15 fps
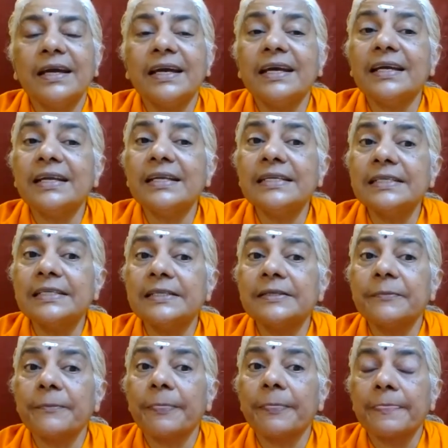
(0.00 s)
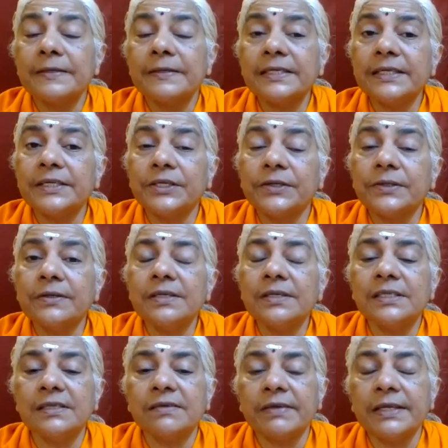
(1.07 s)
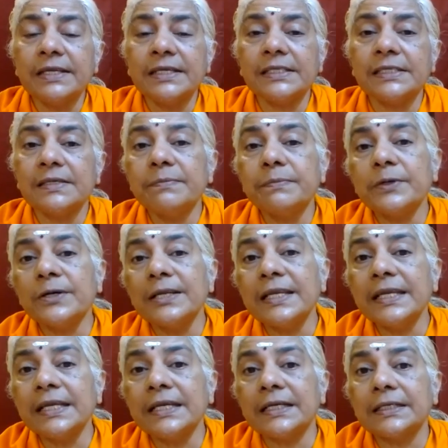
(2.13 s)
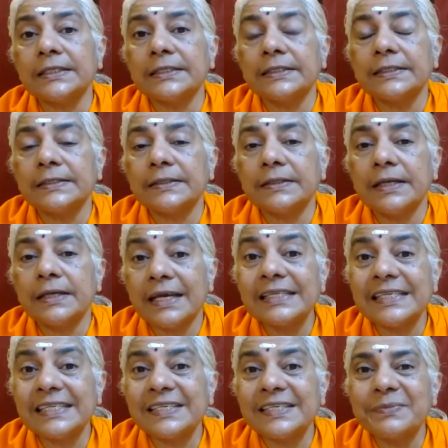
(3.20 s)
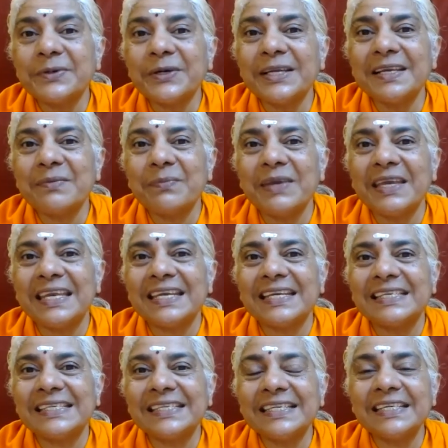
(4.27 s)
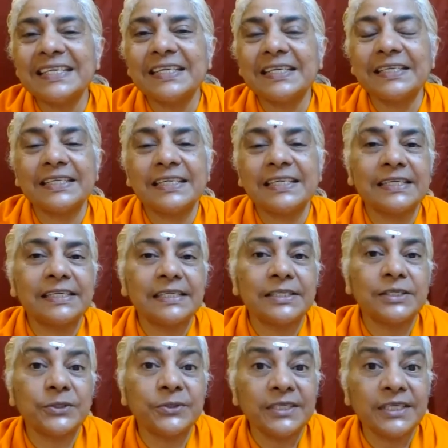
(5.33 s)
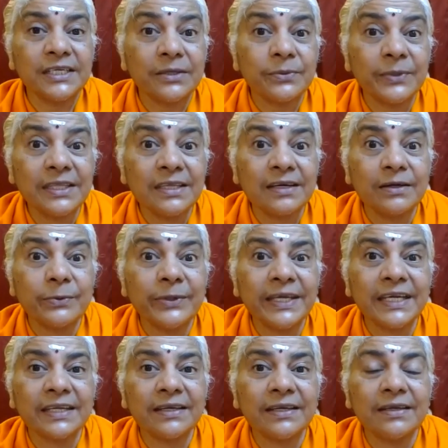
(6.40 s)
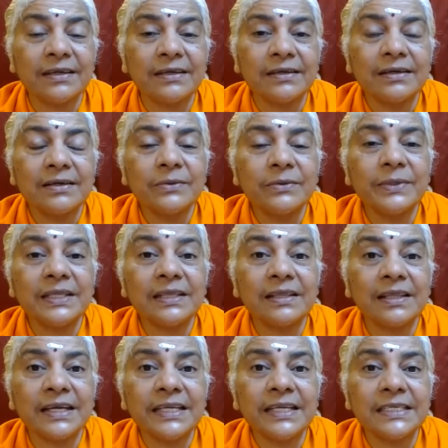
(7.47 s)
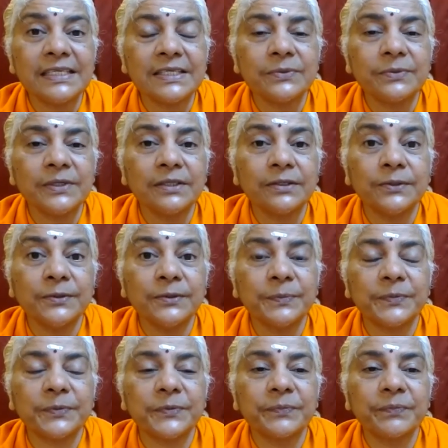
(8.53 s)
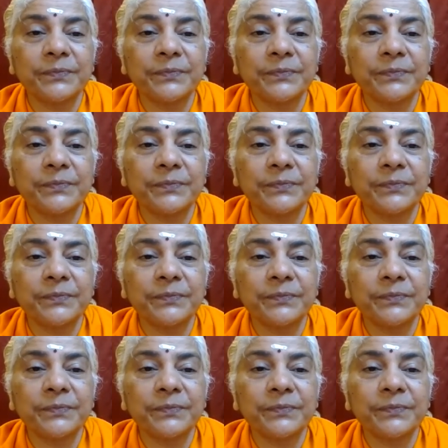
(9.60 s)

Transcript: And see, dawn is a very symbolic, uh, has a symbolic meaning, isn't it? it? It is associated with awakening, with light, with hope.